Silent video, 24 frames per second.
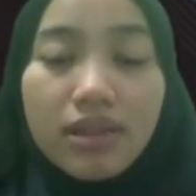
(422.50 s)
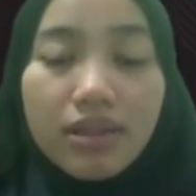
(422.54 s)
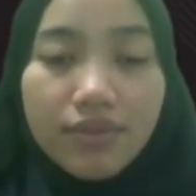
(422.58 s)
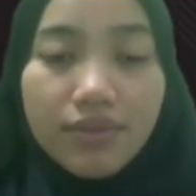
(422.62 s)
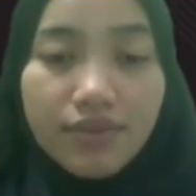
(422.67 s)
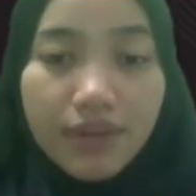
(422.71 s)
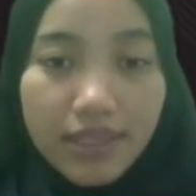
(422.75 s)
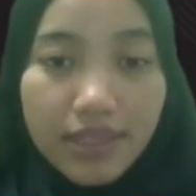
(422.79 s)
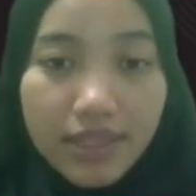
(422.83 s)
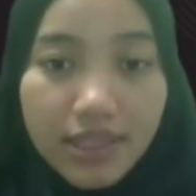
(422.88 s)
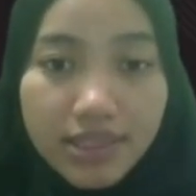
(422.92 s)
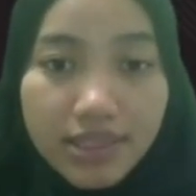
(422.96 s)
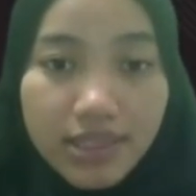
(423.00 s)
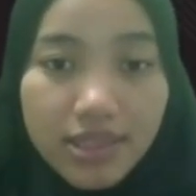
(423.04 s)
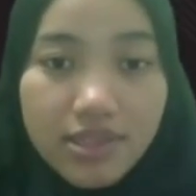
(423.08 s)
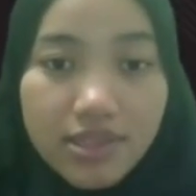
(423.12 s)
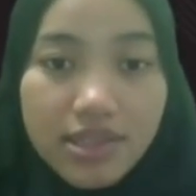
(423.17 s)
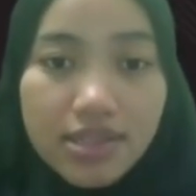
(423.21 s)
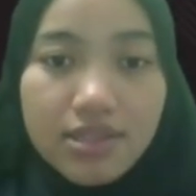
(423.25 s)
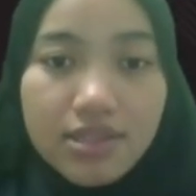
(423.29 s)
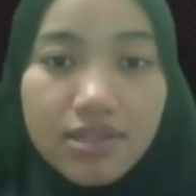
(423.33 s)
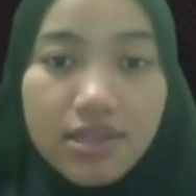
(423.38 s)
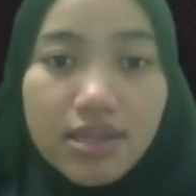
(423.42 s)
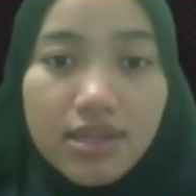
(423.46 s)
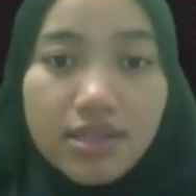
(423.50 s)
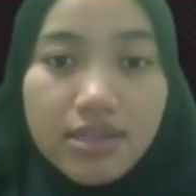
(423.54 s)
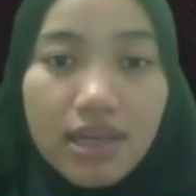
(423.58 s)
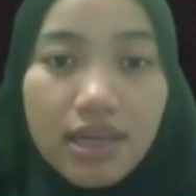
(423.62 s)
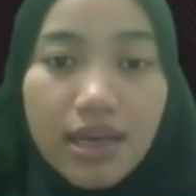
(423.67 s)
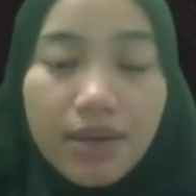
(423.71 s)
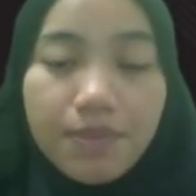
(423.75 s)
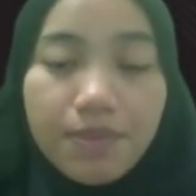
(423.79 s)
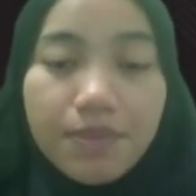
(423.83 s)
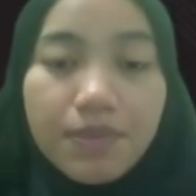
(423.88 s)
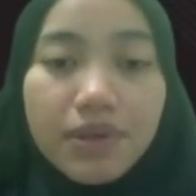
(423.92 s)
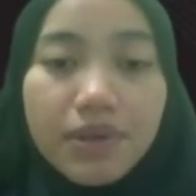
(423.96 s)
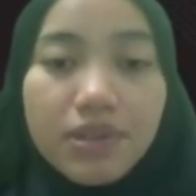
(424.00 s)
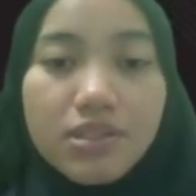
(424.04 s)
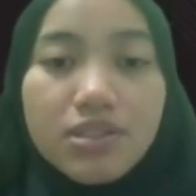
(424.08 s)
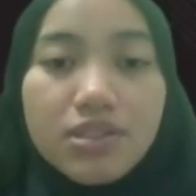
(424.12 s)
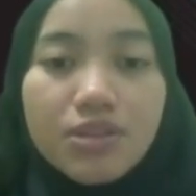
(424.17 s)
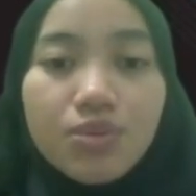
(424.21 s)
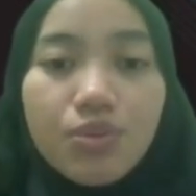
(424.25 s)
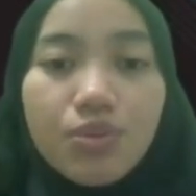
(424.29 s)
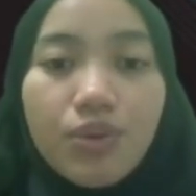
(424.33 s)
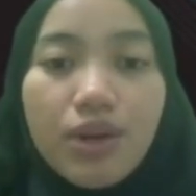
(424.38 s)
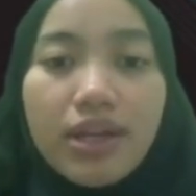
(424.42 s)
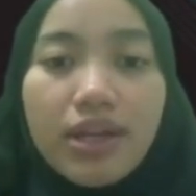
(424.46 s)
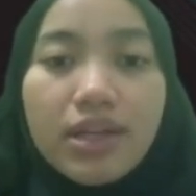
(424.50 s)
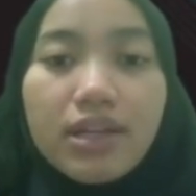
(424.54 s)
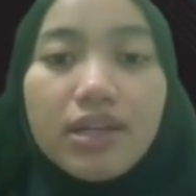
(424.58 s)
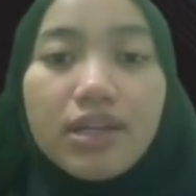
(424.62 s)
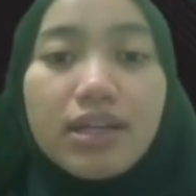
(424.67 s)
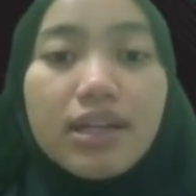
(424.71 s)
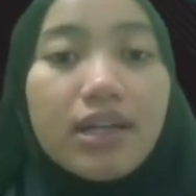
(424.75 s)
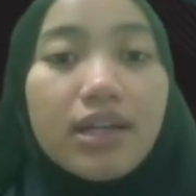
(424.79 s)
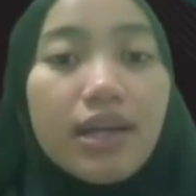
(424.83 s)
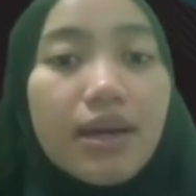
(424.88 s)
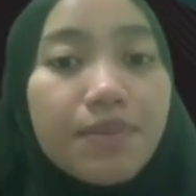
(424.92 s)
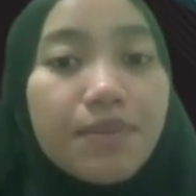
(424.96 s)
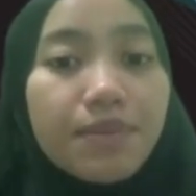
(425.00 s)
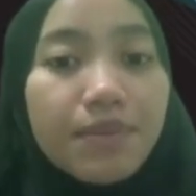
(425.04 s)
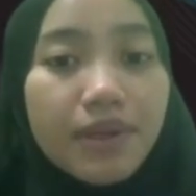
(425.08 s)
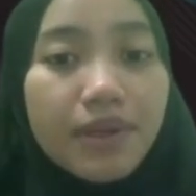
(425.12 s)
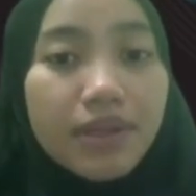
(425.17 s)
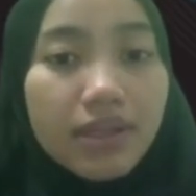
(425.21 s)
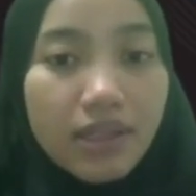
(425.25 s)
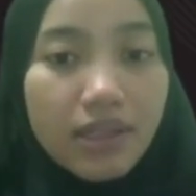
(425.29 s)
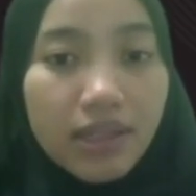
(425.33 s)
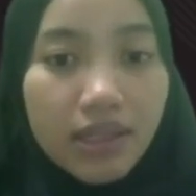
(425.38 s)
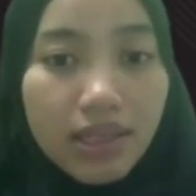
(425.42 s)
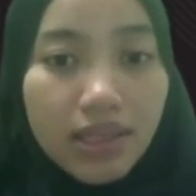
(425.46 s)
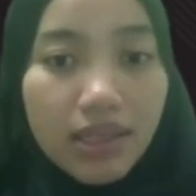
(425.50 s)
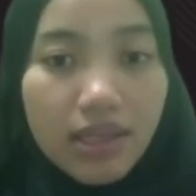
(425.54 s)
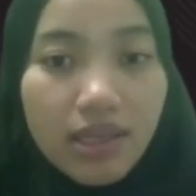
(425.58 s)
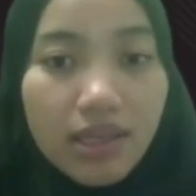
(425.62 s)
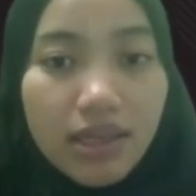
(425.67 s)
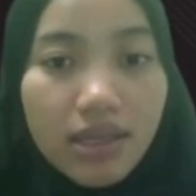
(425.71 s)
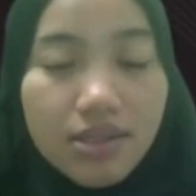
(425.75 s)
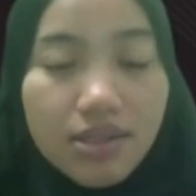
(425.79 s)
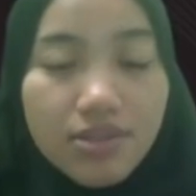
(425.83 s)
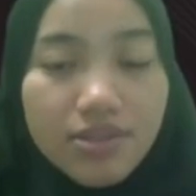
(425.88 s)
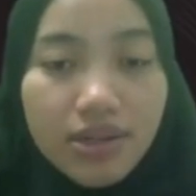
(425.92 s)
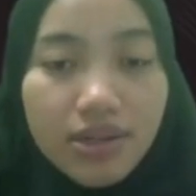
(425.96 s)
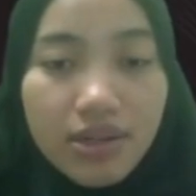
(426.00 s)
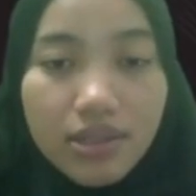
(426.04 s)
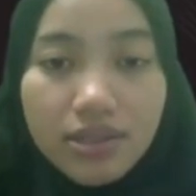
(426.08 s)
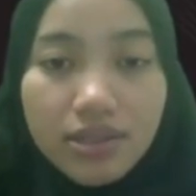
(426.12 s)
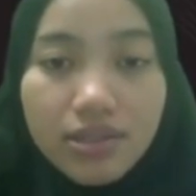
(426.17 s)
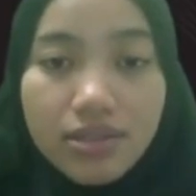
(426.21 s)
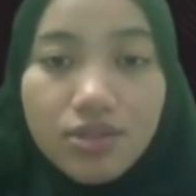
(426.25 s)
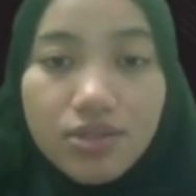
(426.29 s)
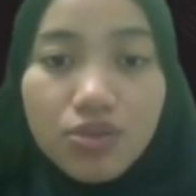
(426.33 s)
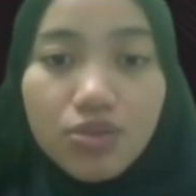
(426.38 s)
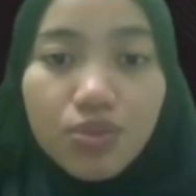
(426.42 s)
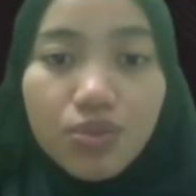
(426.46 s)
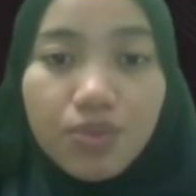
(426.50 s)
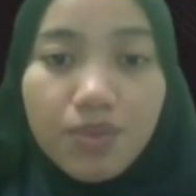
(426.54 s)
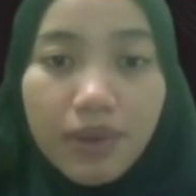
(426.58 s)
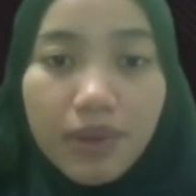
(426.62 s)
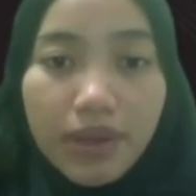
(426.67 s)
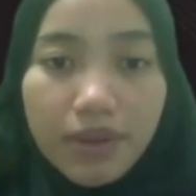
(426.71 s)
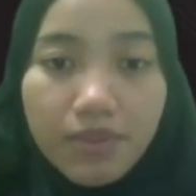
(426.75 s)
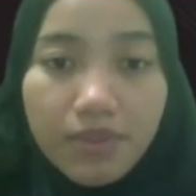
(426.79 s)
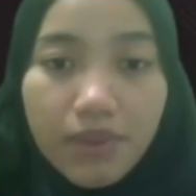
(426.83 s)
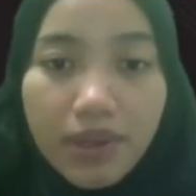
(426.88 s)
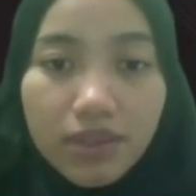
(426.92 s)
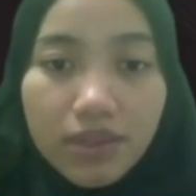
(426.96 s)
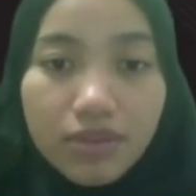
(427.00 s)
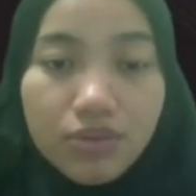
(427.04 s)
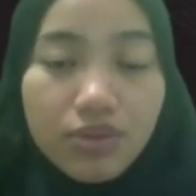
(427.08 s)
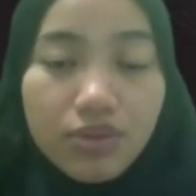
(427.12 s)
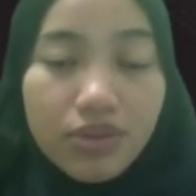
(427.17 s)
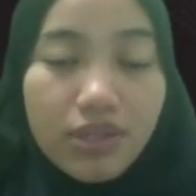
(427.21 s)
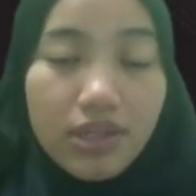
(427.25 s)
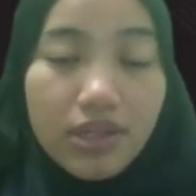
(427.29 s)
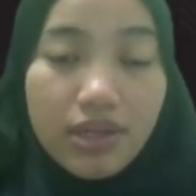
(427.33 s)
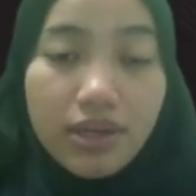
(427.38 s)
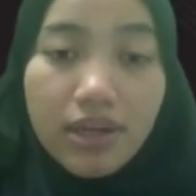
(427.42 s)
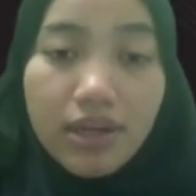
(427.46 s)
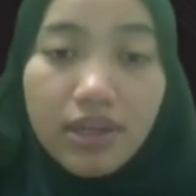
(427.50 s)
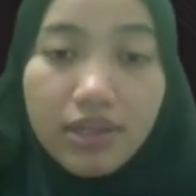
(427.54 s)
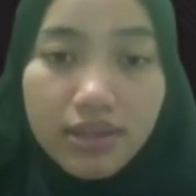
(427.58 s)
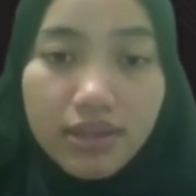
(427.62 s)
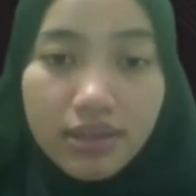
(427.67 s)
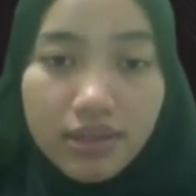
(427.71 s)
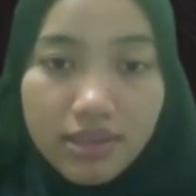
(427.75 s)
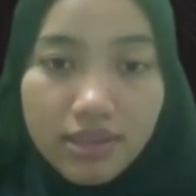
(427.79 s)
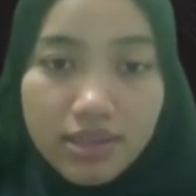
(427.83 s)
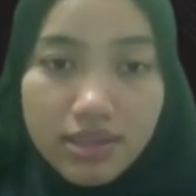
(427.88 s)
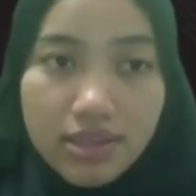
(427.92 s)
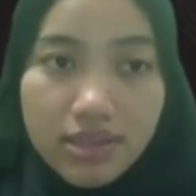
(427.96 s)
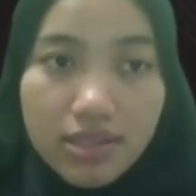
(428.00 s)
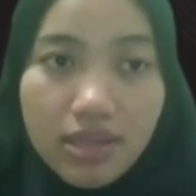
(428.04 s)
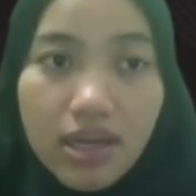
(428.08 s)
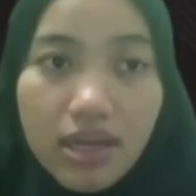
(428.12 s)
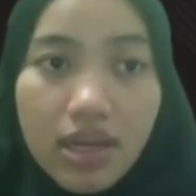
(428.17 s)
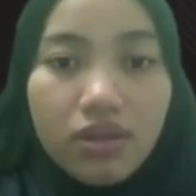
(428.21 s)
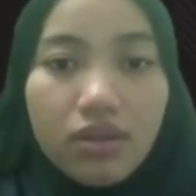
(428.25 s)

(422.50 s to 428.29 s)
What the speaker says: Financial distress happens when a company struggles to pay back to their creditors.